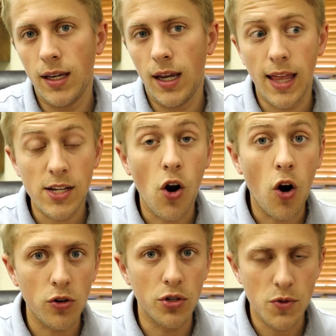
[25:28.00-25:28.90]
And that's
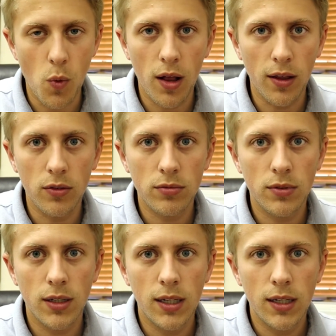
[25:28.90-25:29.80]
hard to swallow
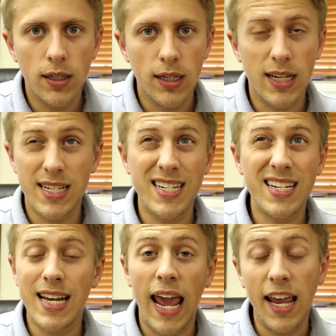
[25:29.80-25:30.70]
because it
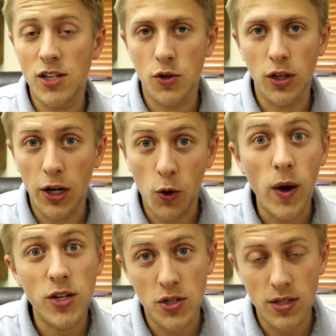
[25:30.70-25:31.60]
doesn't answer a lot of
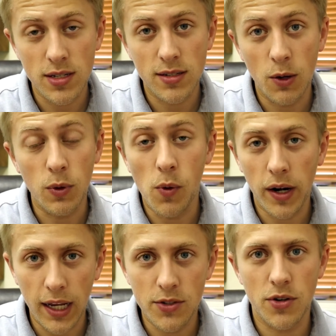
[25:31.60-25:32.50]
questions that we
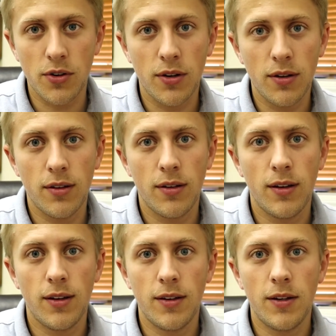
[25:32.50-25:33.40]
want answered.
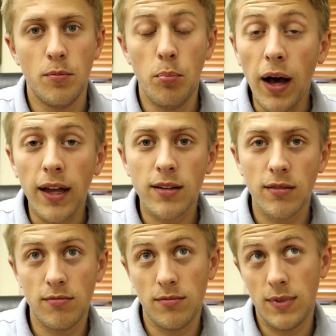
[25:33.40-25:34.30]
But
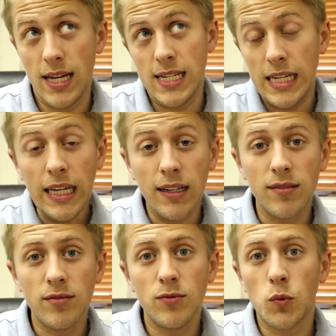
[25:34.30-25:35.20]
that's
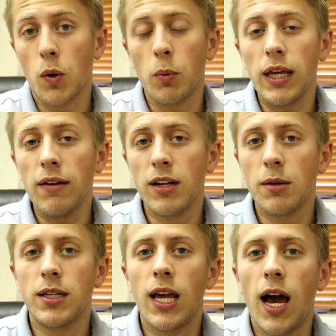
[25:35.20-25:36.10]
again where we give it
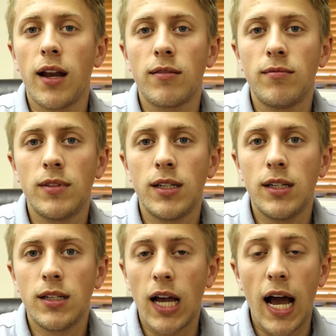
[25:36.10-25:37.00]
up to God.
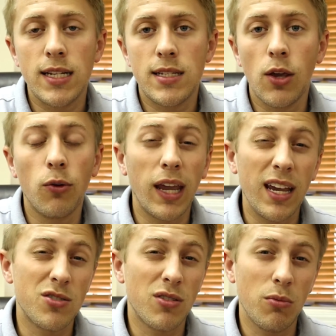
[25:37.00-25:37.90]
God's the only
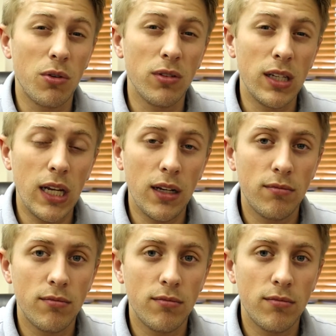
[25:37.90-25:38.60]
answer that we really need.